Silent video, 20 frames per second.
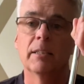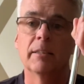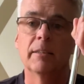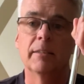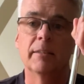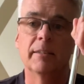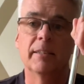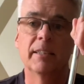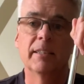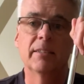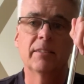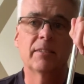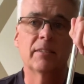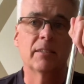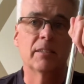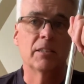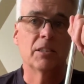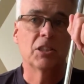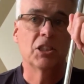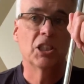This
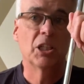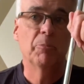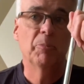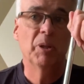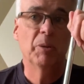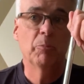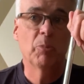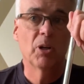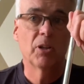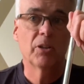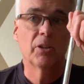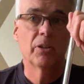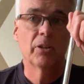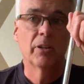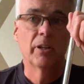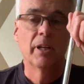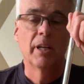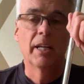GP putter